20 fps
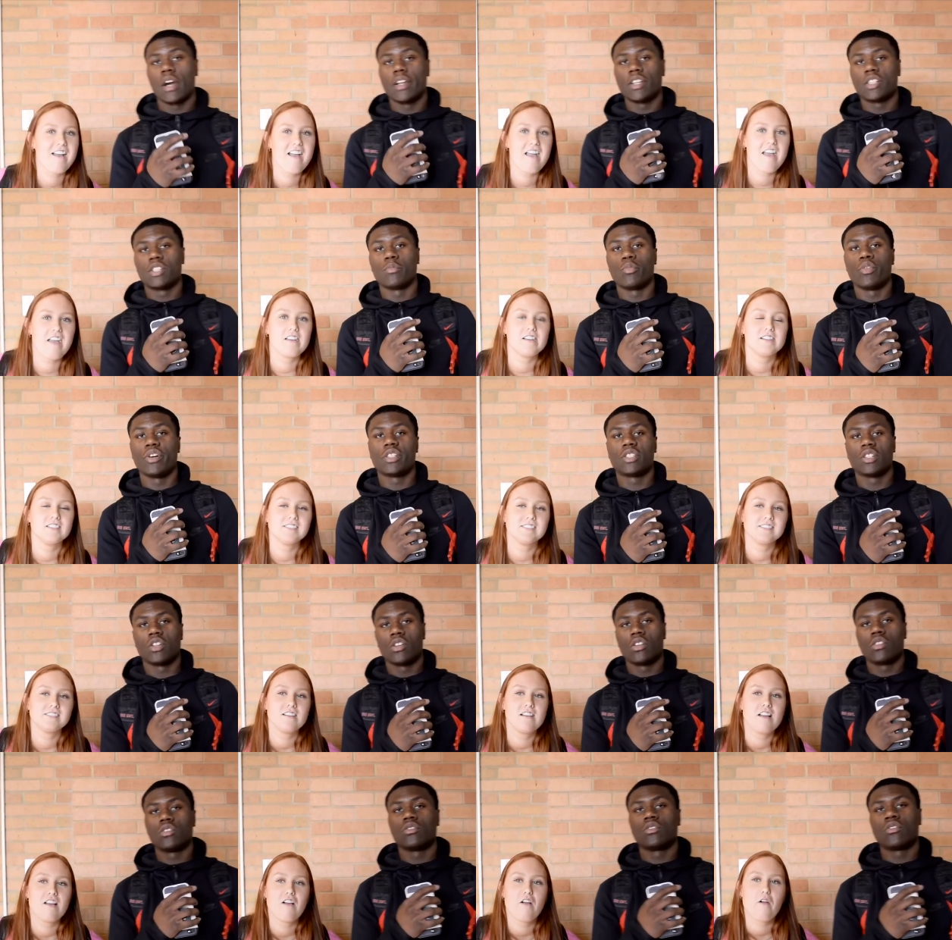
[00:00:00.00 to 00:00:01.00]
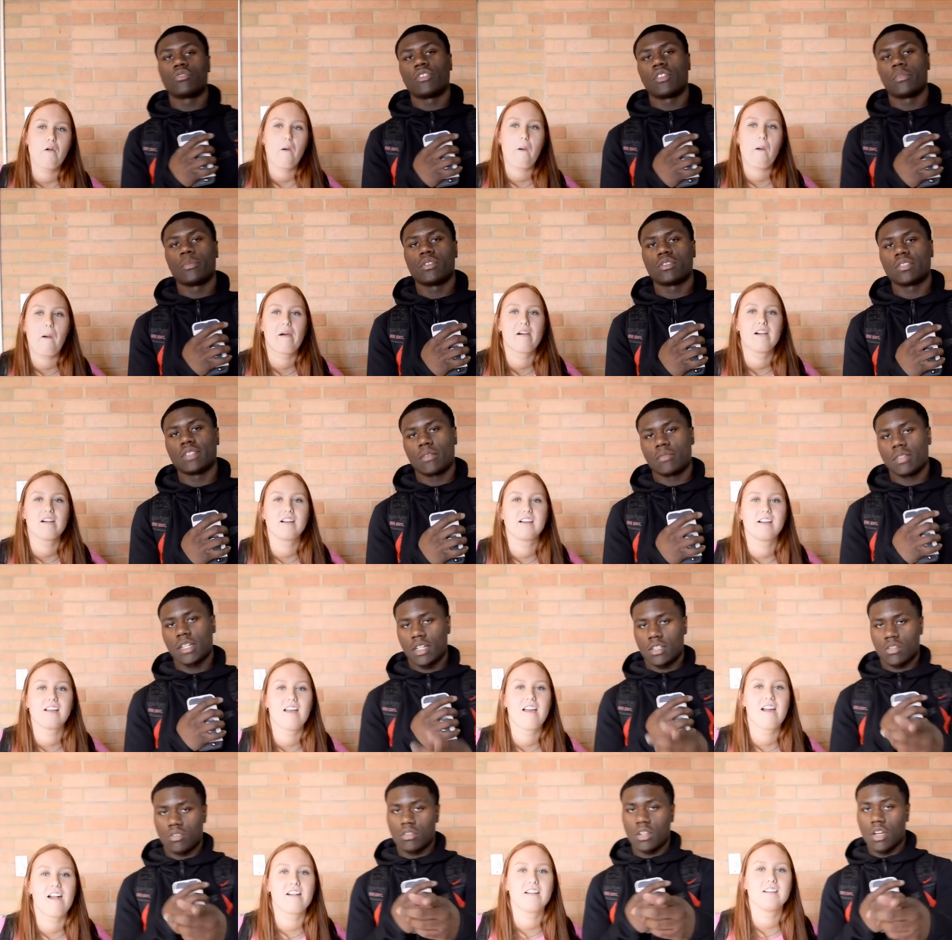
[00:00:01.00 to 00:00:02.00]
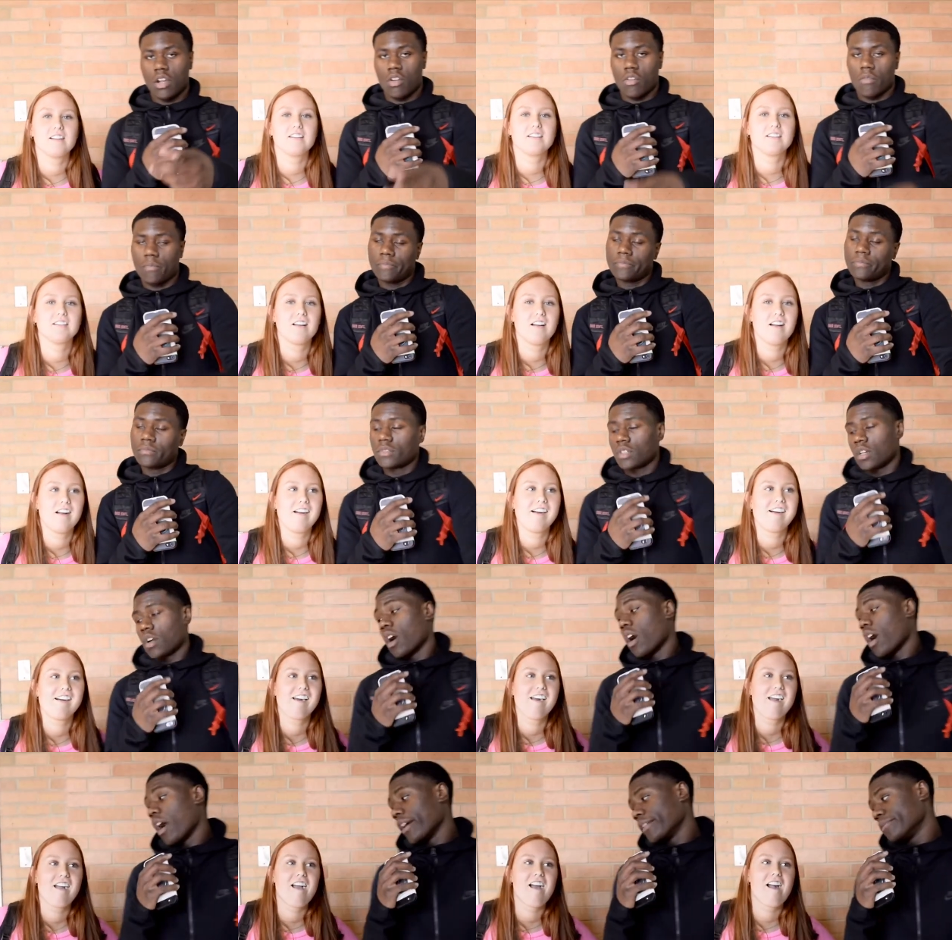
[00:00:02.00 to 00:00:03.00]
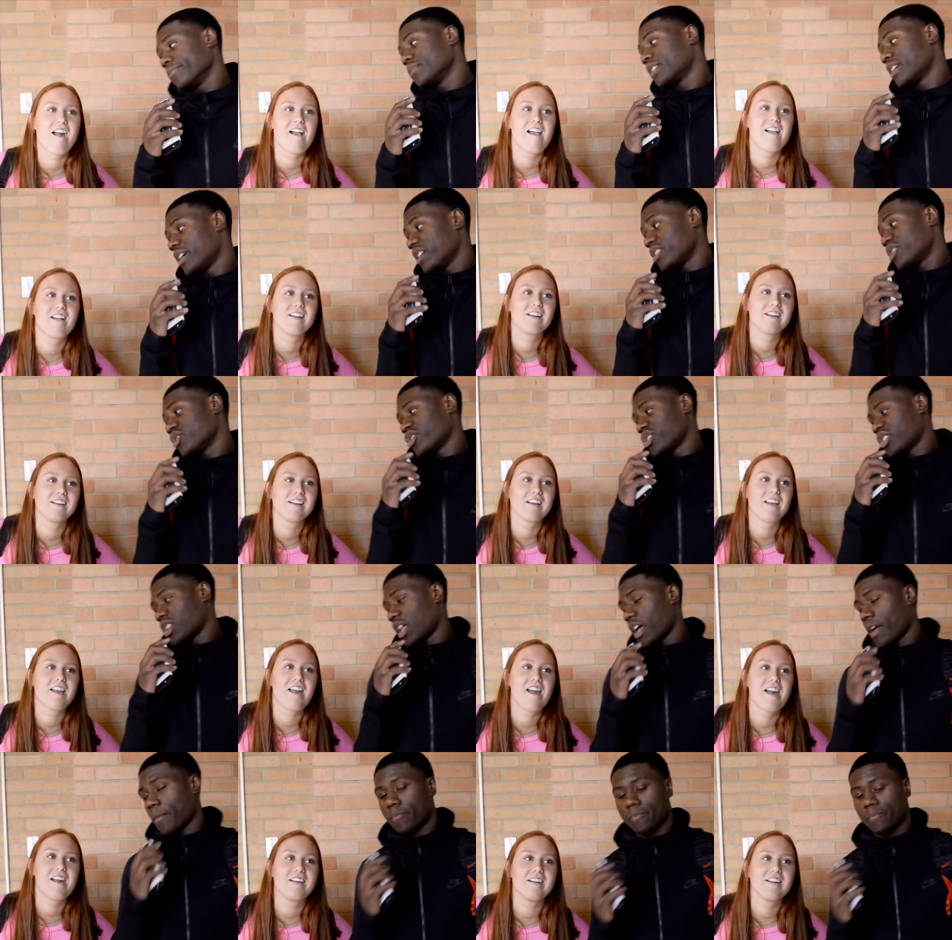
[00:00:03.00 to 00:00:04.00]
Speaker 1: It's your boy Tono. You know, follow me on Snapchat, Tornado. All right, kiss or slap?